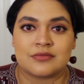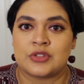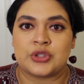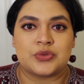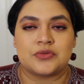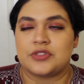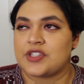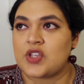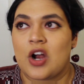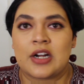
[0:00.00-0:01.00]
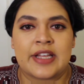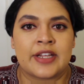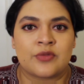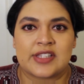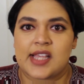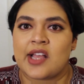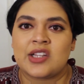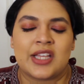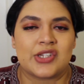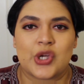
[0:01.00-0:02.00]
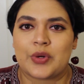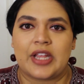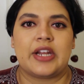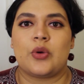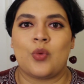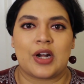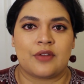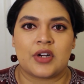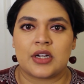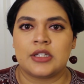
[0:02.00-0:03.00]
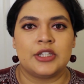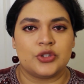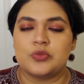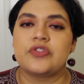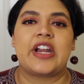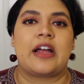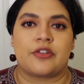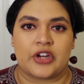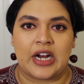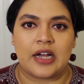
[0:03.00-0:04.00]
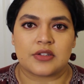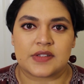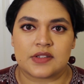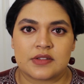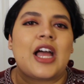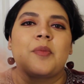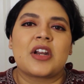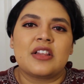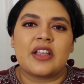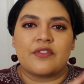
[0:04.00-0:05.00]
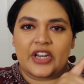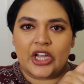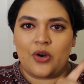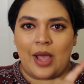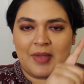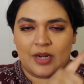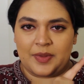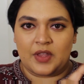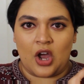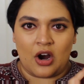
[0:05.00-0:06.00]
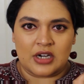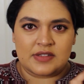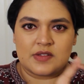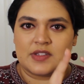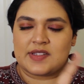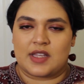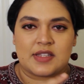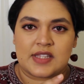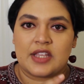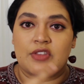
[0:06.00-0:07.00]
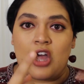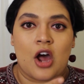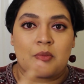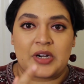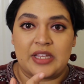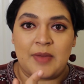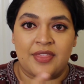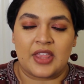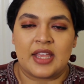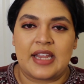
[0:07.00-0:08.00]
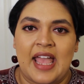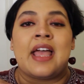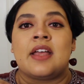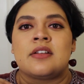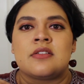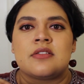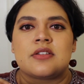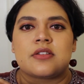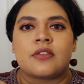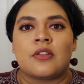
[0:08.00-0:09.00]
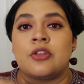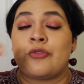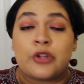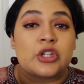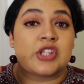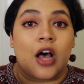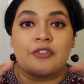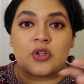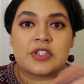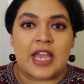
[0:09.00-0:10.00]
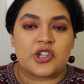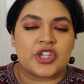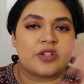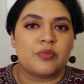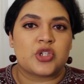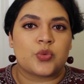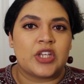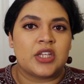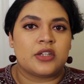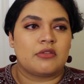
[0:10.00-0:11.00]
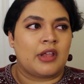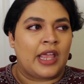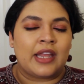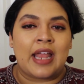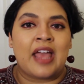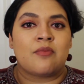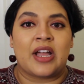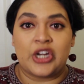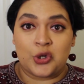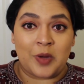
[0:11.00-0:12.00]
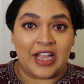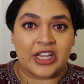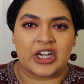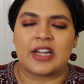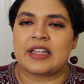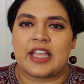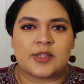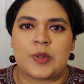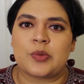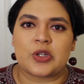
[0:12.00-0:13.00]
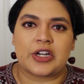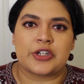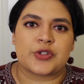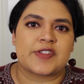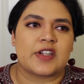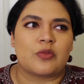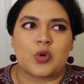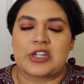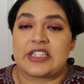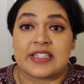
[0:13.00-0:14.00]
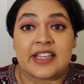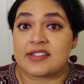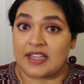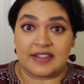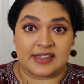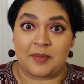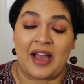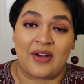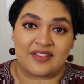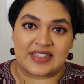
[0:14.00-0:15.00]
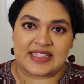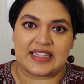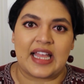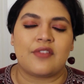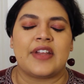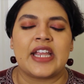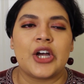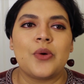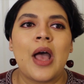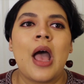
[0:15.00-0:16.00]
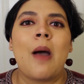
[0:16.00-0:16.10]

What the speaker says: You discard it, recycle it, donate it, whatever. You move it out of your house. Now, I'm gonna link a video I made up in the cards discussing the Konmari method and the philosophical tension between it and my no-buy year, in case people are interested in more details and they somehow haven't seen that video.